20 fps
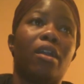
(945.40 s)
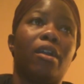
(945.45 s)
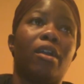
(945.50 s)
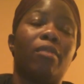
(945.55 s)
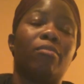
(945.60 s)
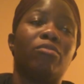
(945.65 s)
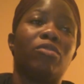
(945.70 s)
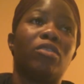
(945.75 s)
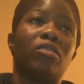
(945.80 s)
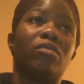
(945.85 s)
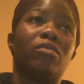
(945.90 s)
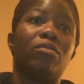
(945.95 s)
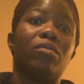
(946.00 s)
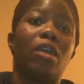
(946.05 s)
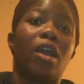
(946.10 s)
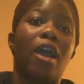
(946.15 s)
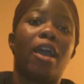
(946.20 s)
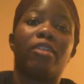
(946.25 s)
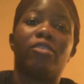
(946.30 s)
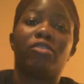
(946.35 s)
I
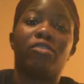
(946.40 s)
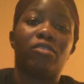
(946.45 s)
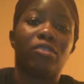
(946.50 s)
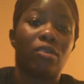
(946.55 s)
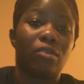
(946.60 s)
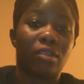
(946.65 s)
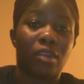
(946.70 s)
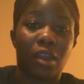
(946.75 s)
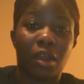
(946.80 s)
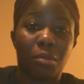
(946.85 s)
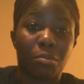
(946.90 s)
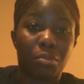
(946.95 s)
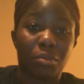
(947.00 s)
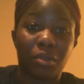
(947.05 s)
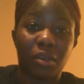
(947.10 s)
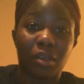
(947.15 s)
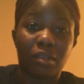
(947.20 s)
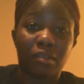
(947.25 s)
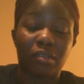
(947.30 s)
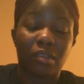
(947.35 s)
just know that I'm
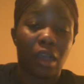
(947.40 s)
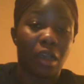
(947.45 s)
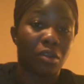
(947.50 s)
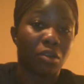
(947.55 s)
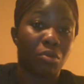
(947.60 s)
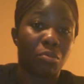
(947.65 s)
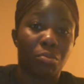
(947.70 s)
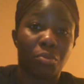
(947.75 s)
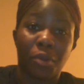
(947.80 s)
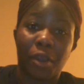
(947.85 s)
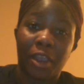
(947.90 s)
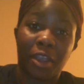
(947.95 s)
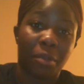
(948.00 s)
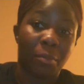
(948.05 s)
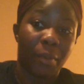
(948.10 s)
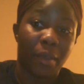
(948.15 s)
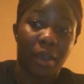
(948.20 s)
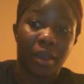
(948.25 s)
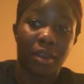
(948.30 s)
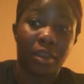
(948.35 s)
blessed. I don't brag
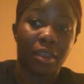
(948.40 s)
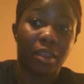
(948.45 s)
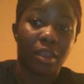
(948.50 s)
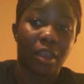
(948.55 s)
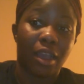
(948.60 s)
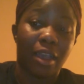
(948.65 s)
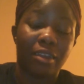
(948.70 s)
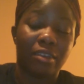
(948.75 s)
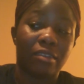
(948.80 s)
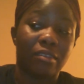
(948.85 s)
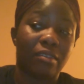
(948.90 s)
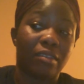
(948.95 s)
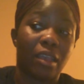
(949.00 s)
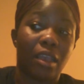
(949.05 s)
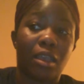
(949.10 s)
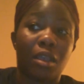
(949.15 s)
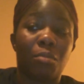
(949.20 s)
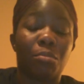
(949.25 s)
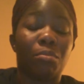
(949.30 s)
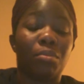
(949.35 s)
about it. I just
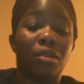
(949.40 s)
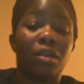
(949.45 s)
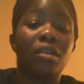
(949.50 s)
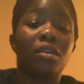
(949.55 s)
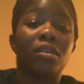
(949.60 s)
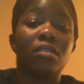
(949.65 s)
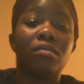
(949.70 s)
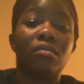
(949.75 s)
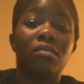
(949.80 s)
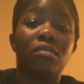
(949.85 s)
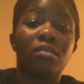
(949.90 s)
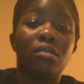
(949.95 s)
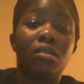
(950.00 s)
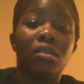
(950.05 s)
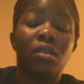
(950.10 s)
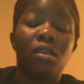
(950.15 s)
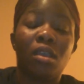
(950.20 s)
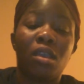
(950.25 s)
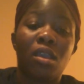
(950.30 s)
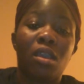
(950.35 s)
say I'm blessed.
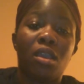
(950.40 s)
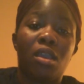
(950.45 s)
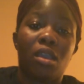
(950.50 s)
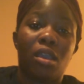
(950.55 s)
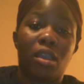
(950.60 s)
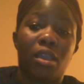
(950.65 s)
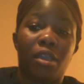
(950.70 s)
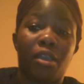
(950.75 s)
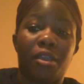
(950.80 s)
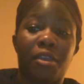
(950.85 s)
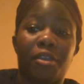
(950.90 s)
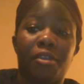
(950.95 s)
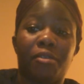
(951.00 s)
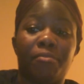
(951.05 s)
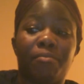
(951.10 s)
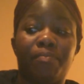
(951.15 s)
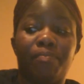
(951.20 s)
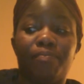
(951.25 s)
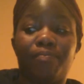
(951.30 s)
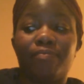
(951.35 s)

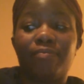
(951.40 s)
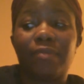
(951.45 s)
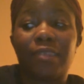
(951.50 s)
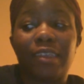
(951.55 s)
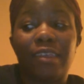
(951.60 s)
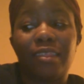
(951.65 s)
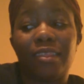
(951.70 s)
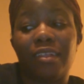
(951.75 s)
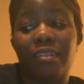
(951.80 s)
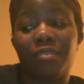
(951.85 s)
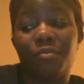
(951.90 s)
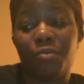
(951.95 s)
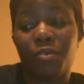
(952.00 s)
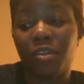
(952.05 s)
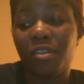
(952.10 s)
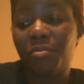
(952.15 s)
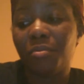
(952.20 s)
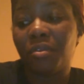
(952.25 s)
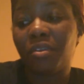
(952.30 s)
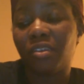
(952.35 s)
And that's
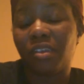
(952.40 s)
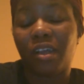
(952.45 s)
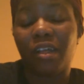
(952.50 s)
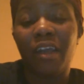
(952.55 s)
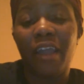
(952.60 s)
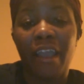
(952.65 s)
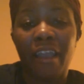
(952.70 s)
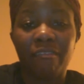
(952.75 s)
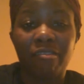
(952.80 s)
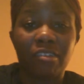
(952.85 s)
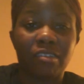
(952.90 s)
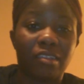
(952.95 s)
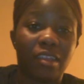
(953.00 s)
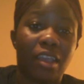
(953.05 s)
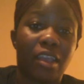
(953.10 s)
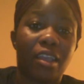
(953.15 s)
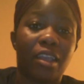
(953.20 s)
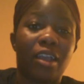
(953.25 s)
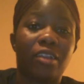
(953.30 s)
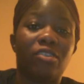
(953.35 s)
pretty much all I have to
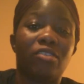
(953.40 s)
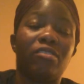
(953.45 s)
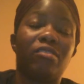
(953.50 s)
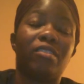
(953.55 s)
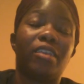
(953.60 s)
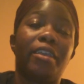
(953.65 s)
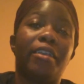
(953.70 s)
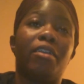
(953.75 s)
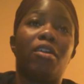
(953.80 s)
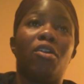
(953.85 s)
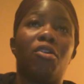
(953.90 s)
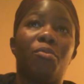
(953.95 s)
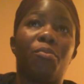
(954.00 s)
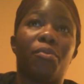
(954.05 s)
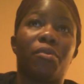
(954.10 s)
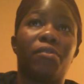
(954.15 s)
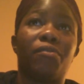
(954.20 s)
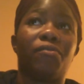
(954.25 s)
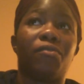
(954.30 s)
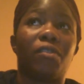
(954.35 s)
say. I just thank
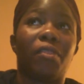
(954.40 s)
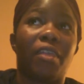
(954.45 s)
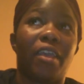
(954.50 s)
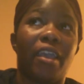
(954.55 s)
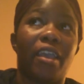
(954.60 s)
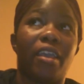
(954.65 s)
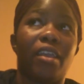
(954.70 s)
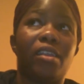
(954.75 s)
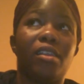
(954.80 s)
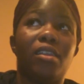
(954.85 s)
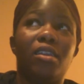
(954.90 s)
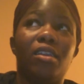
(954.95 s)
Oprah for that